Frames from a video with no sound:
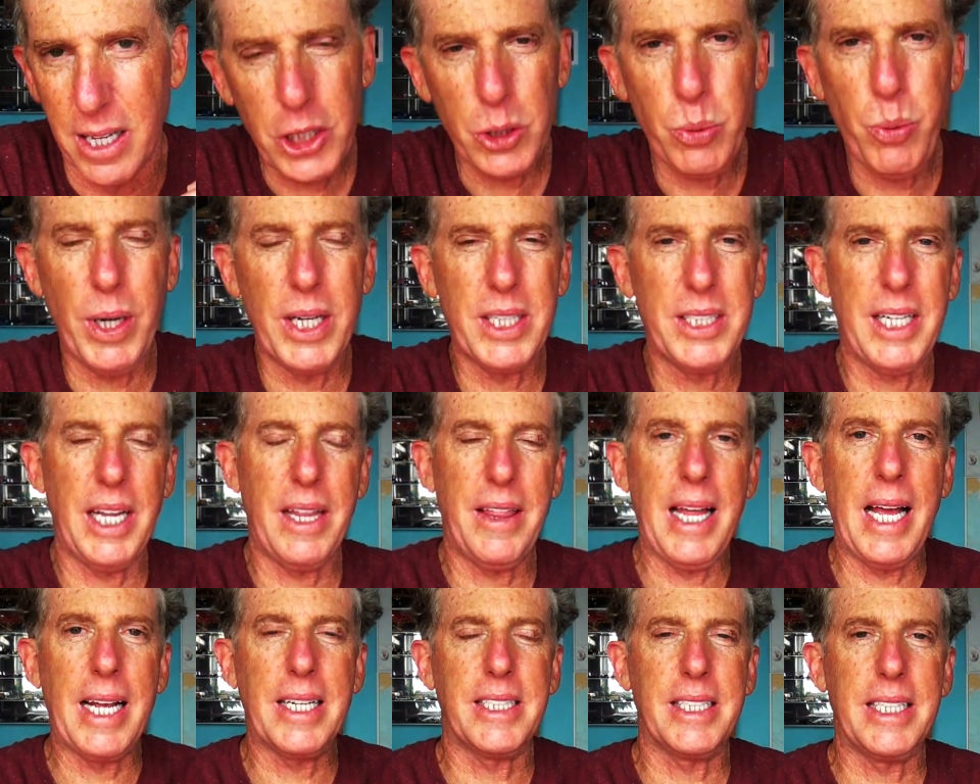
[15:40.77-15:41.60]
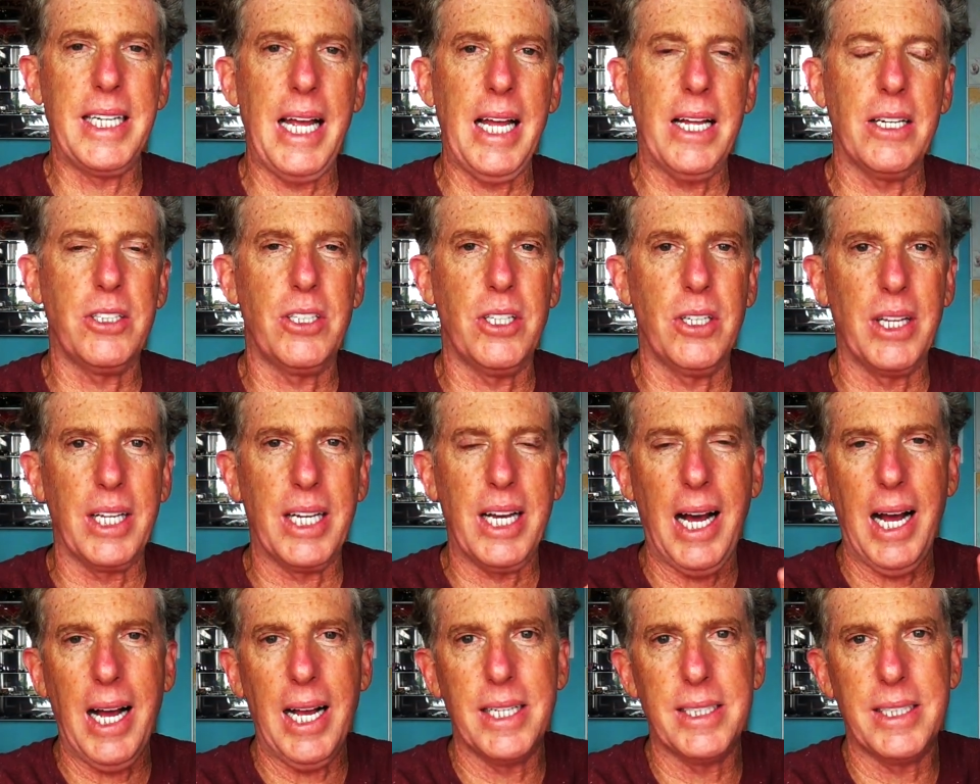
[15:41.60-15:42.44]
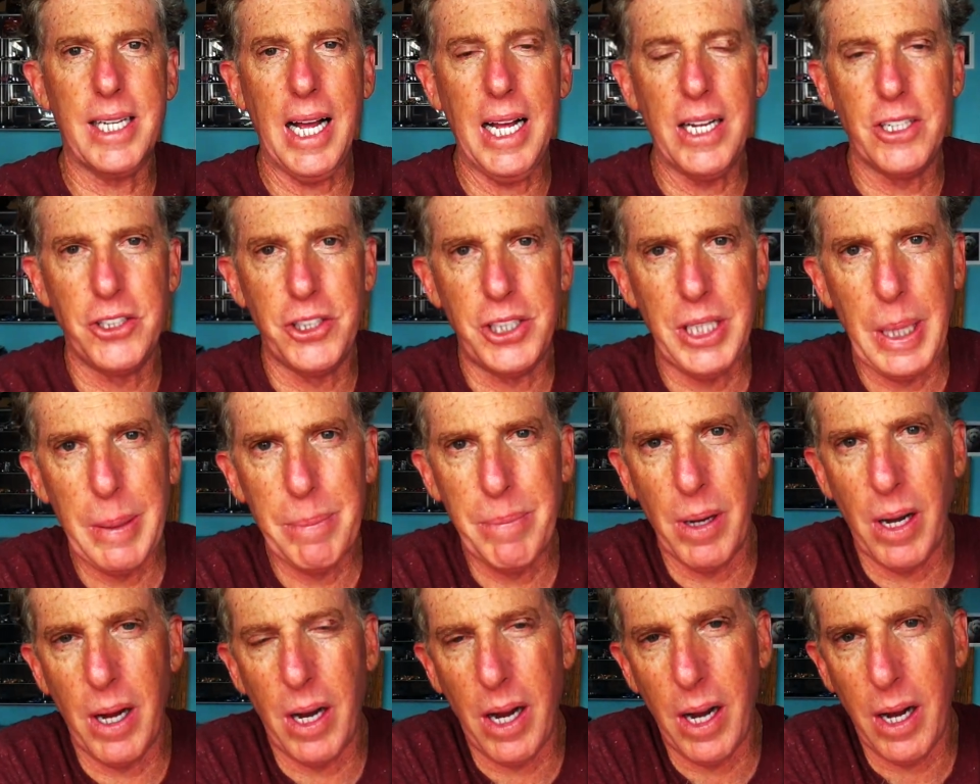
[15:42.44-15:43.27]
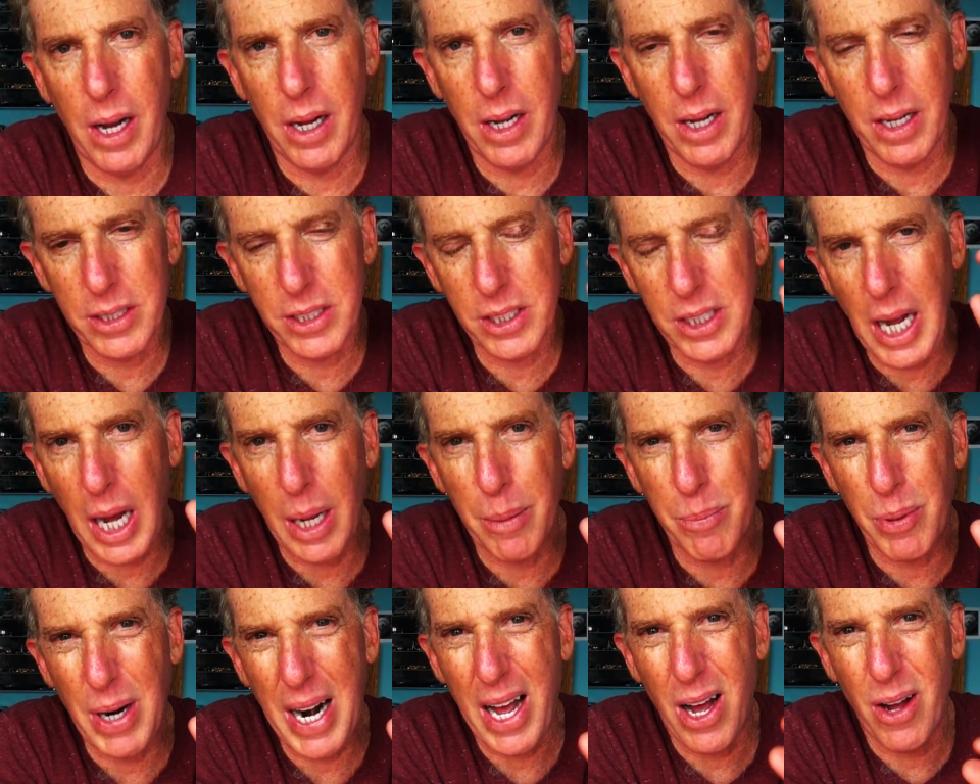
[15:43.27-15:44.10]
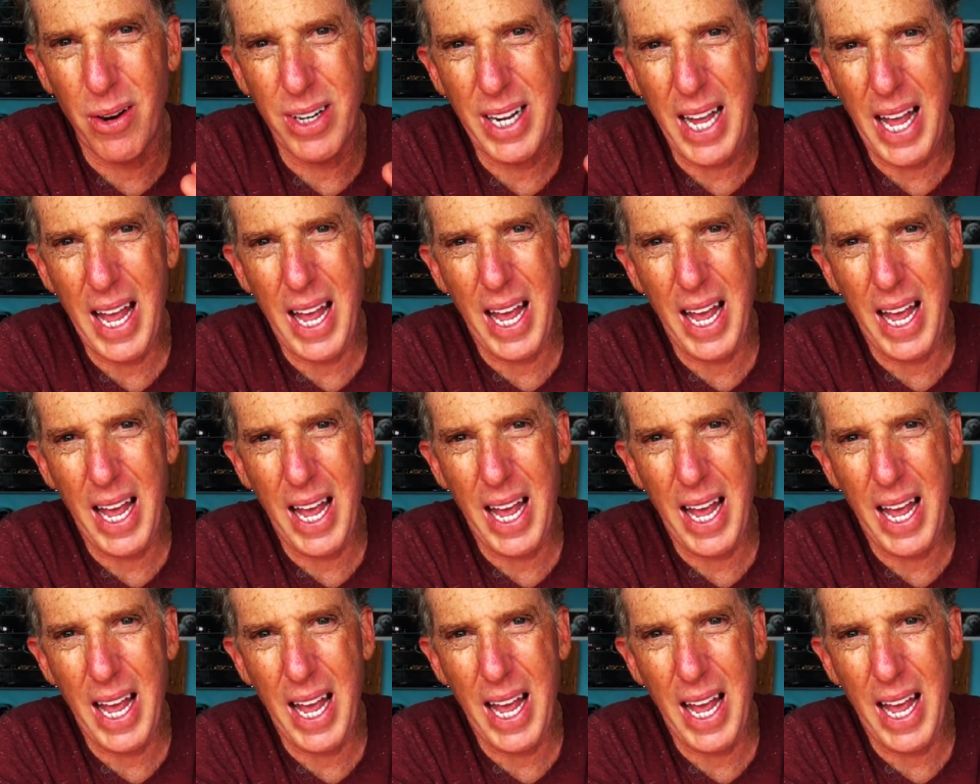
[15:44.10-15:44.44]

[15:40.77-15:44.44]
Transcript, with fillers: just want to say thanks again to the guys at Jeep, uh, Scott Brown,